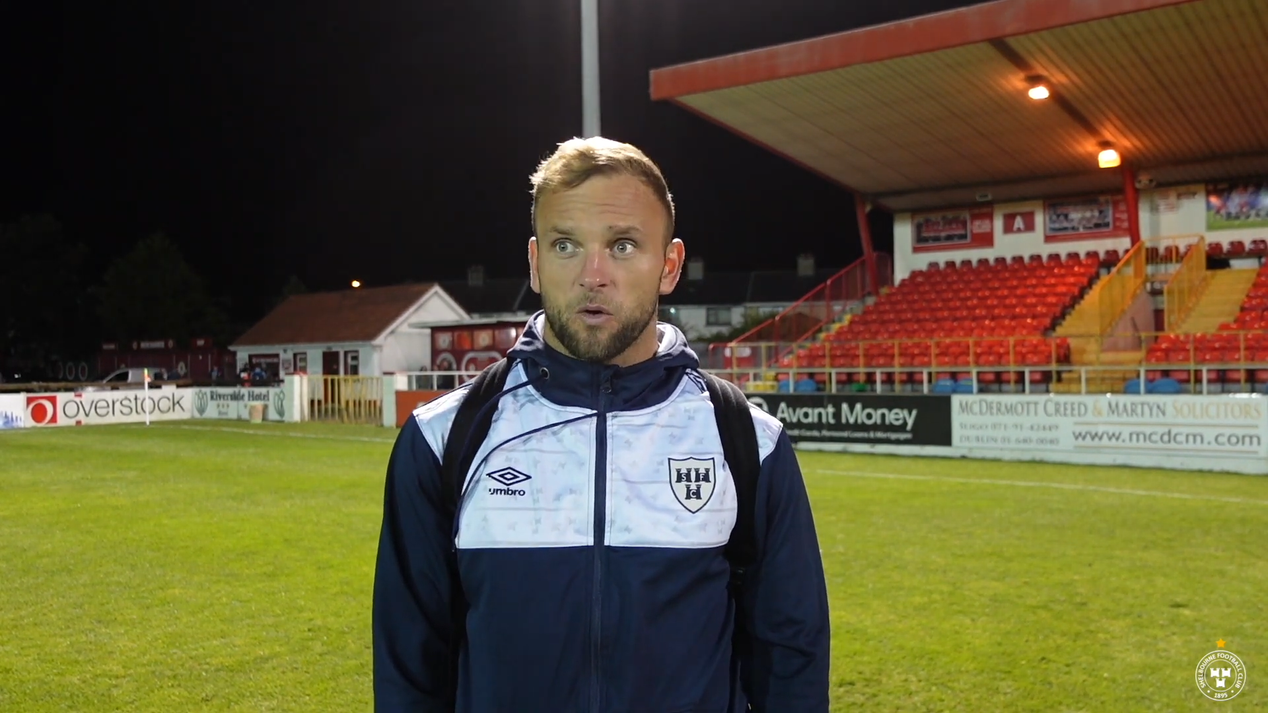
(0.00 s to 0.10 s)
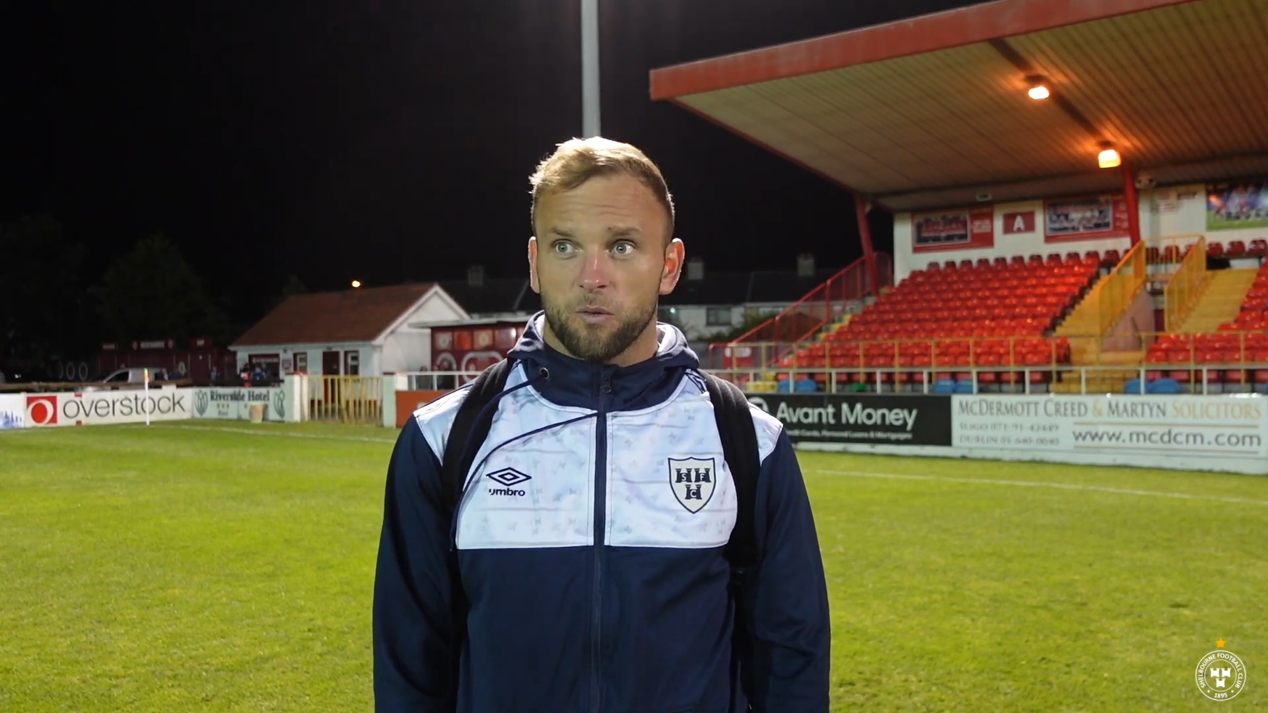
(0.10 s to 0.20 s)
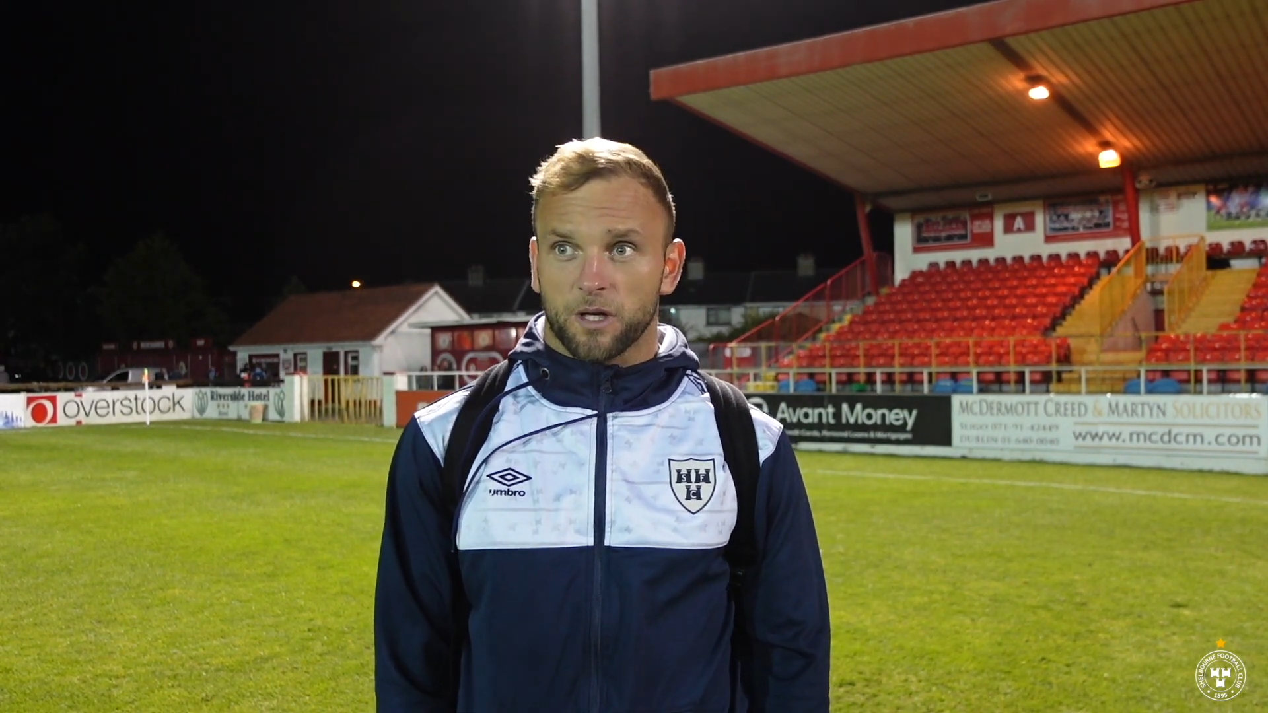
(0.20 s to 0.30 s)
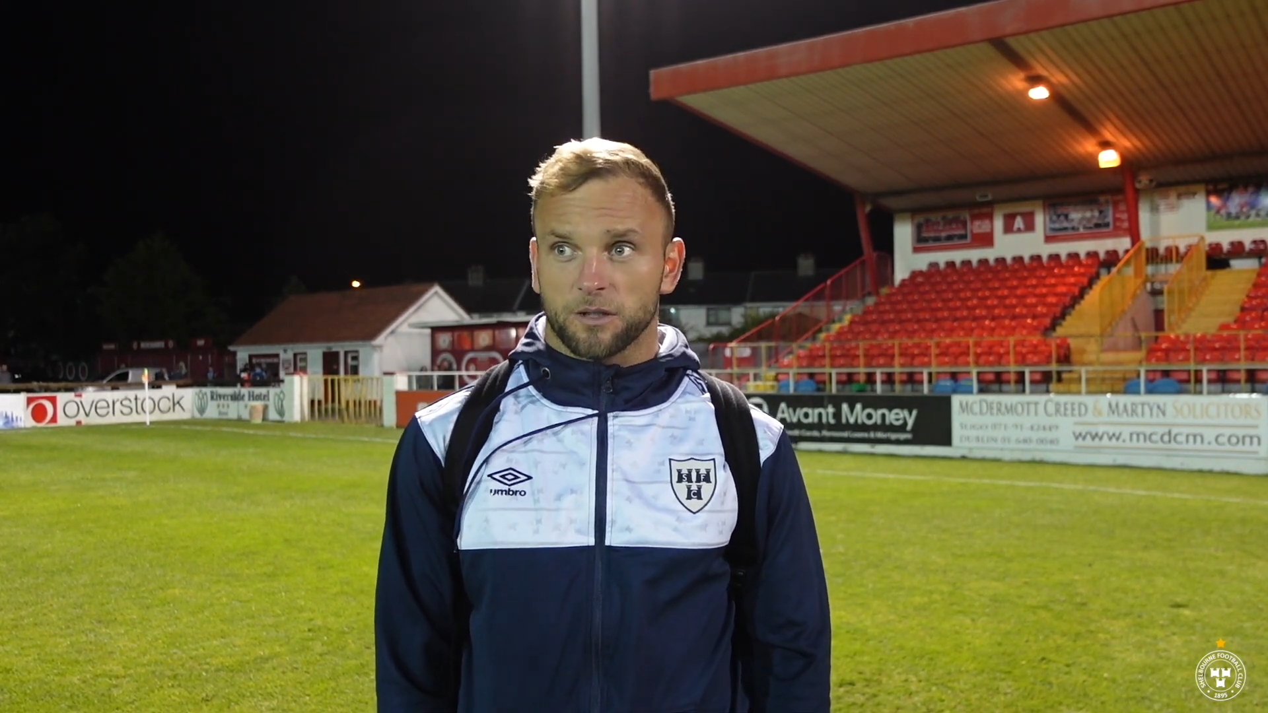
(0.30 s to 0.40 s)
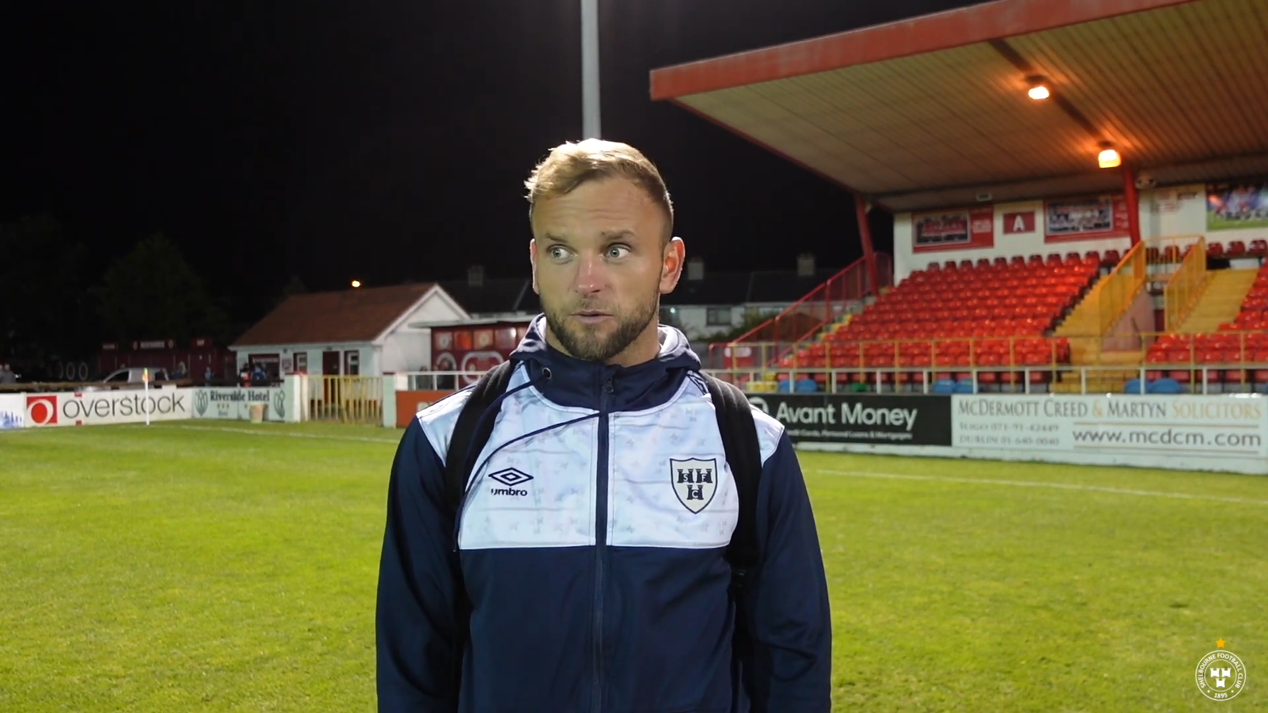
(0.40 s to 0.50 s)

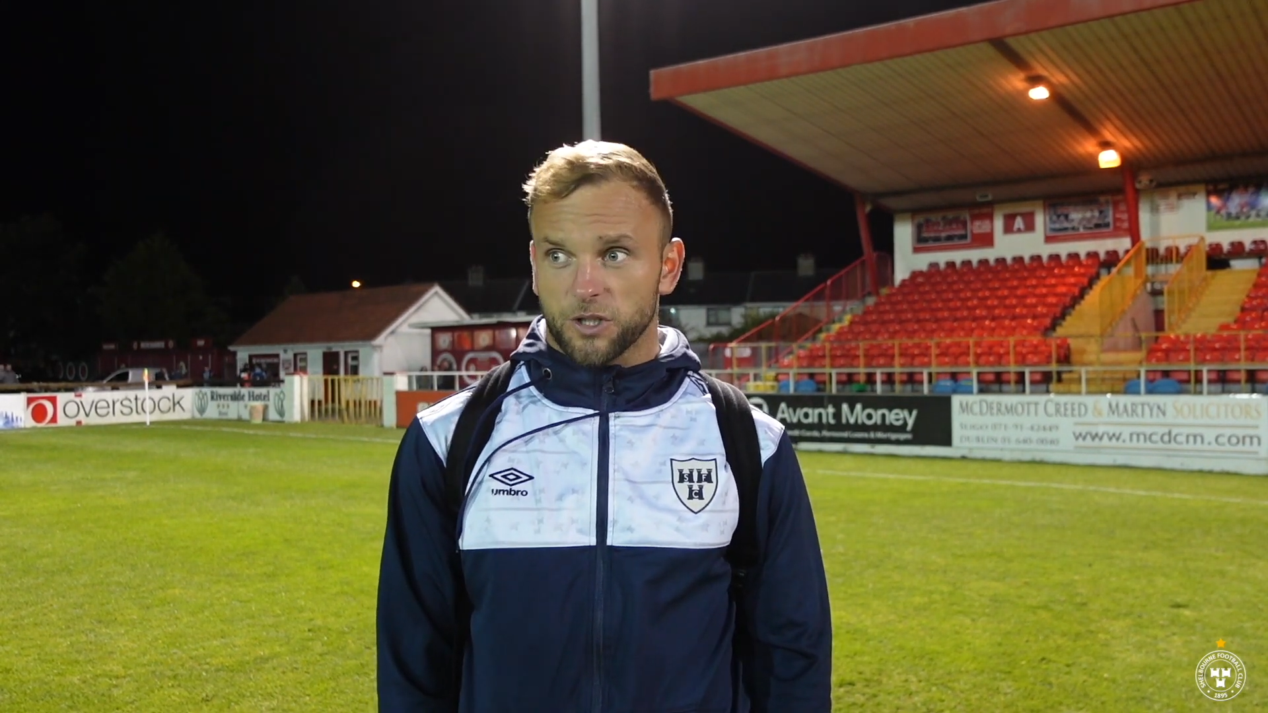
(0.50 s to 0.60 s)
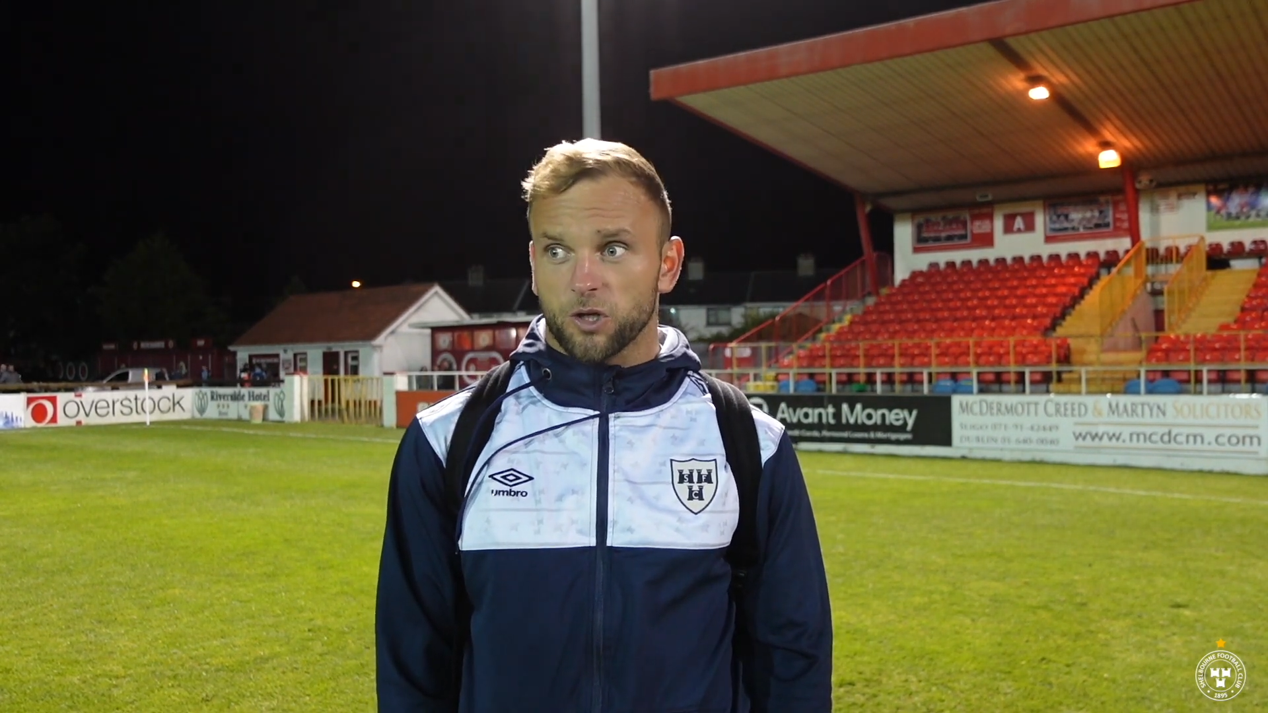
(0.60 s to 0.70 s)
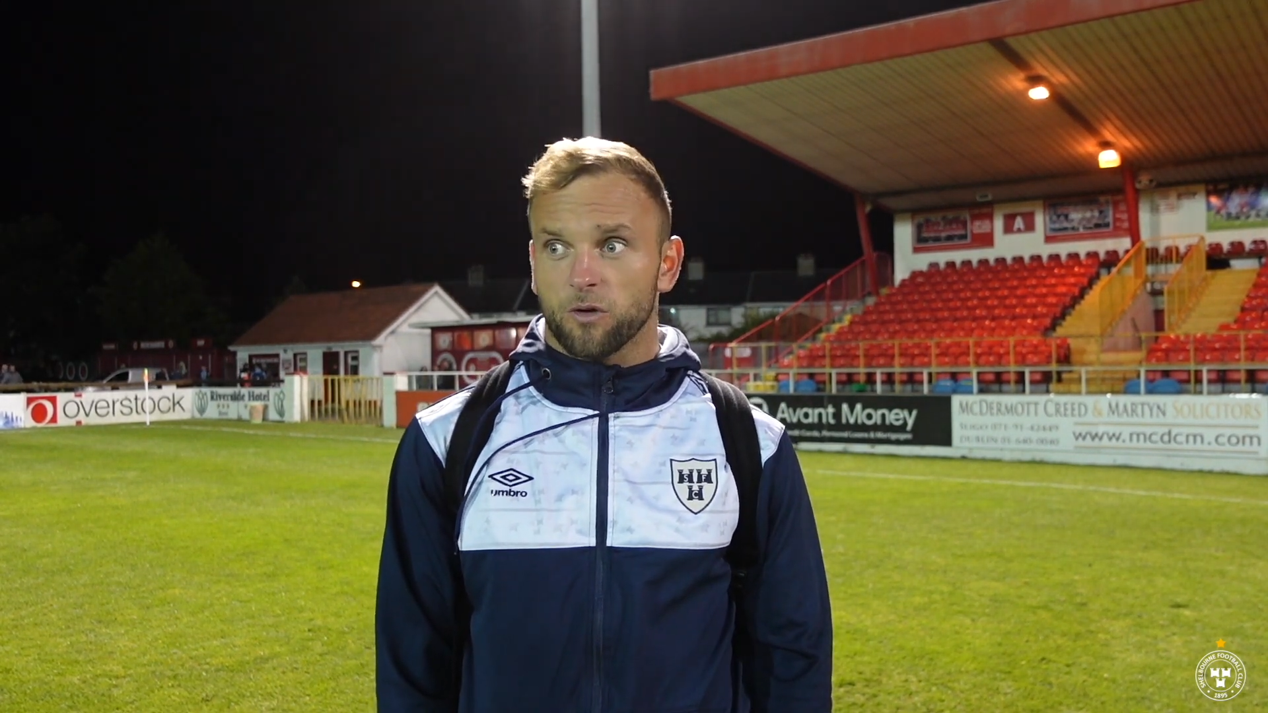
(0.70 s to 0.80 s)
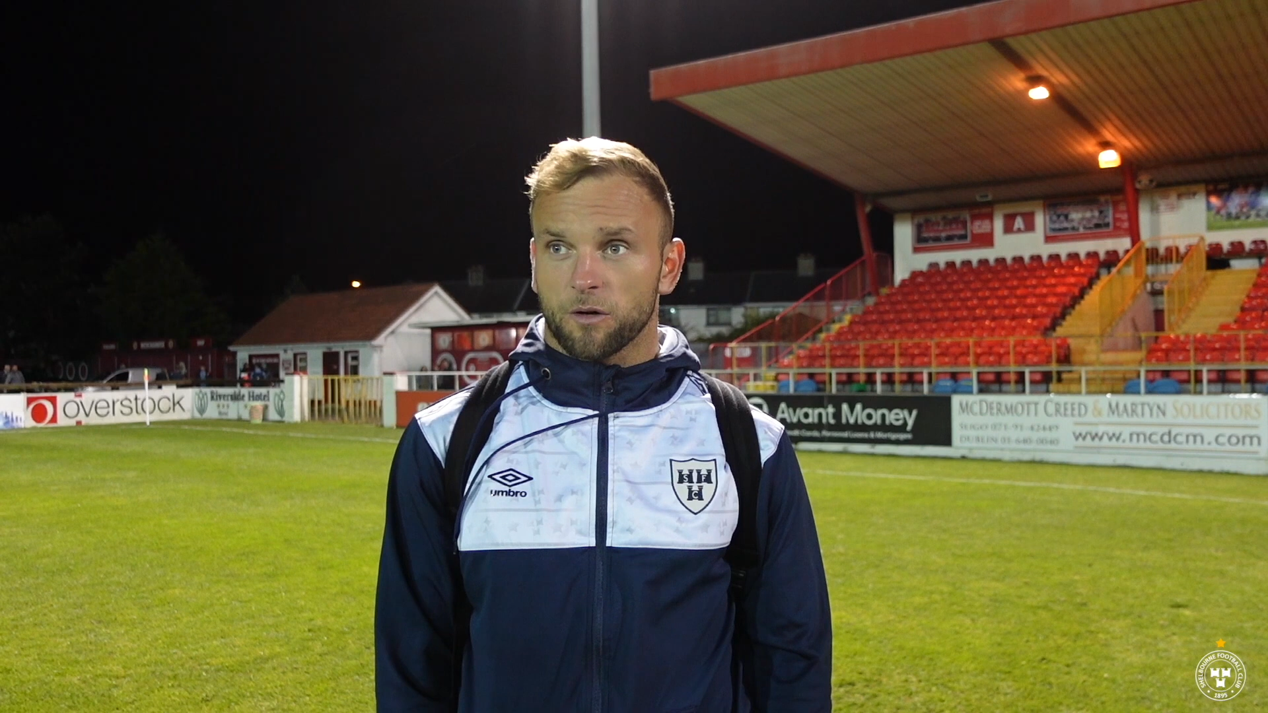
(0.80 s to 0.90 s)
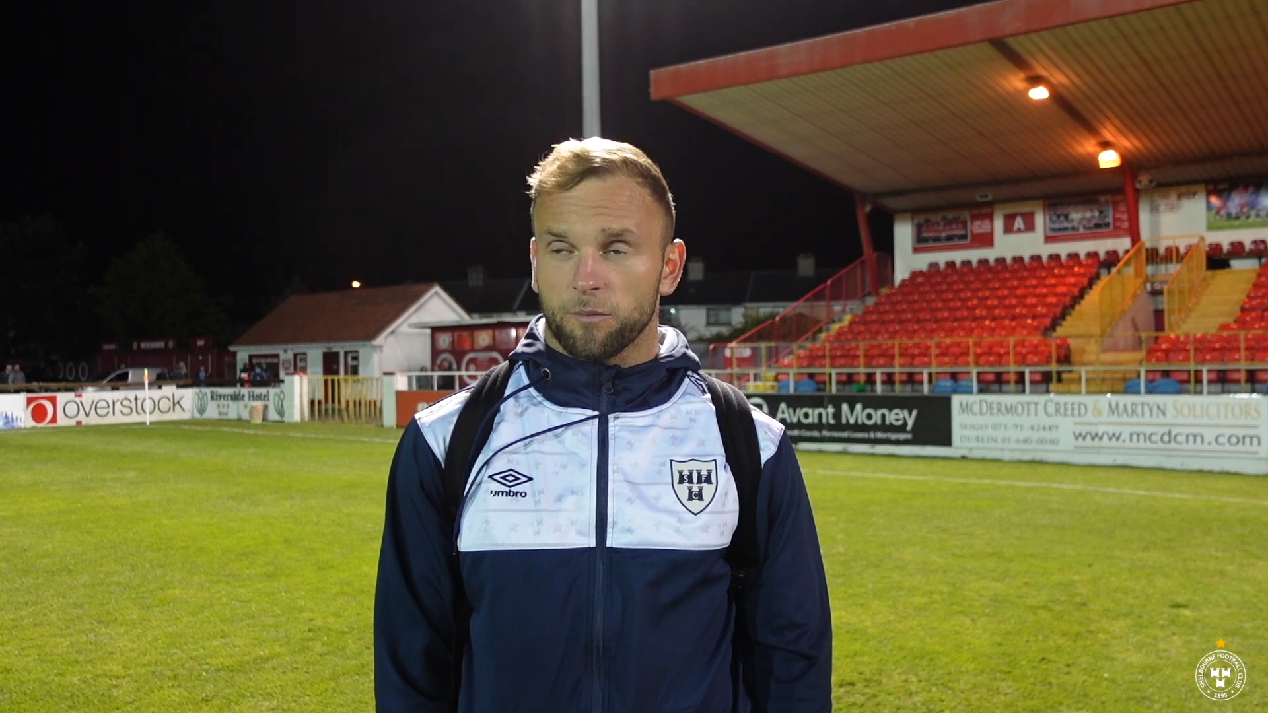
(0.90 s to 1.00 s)
we show